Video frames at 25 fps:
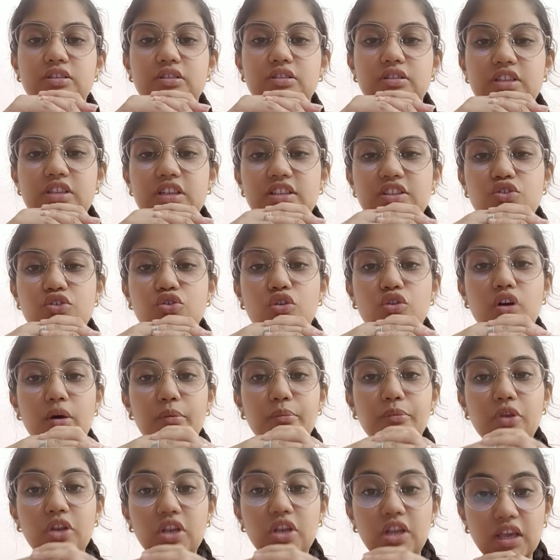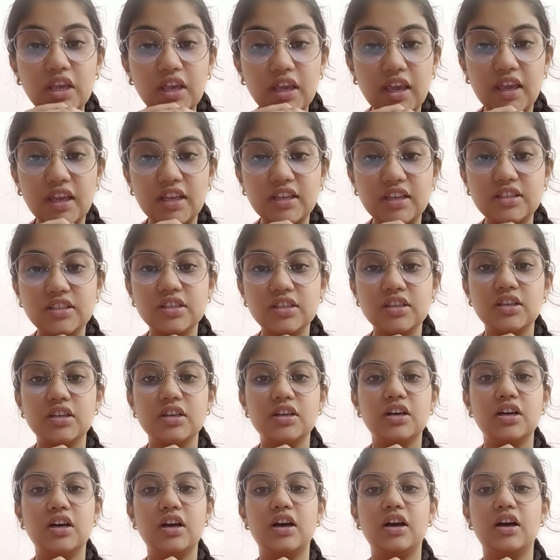just to communicate,
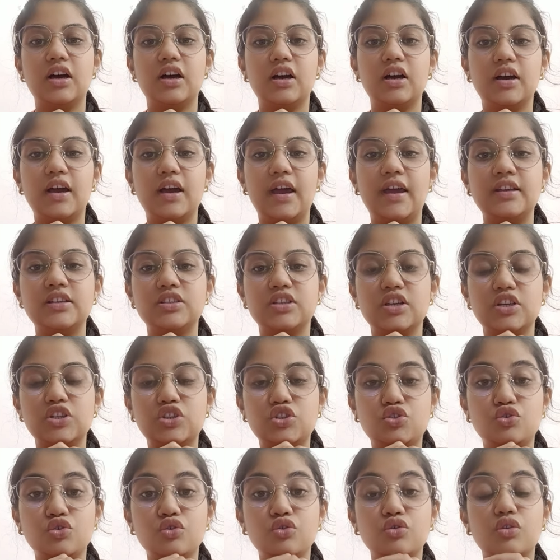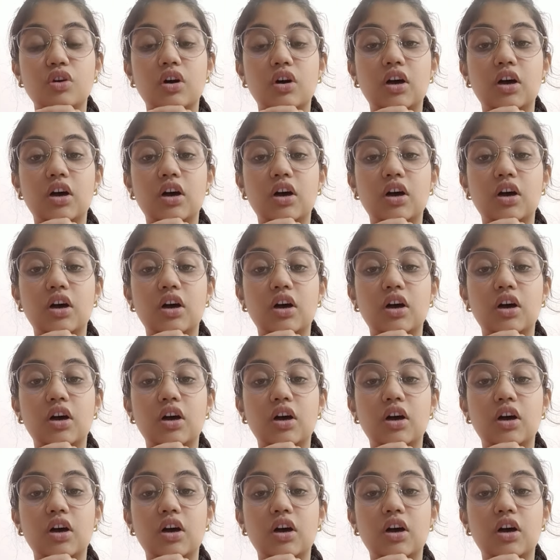and just to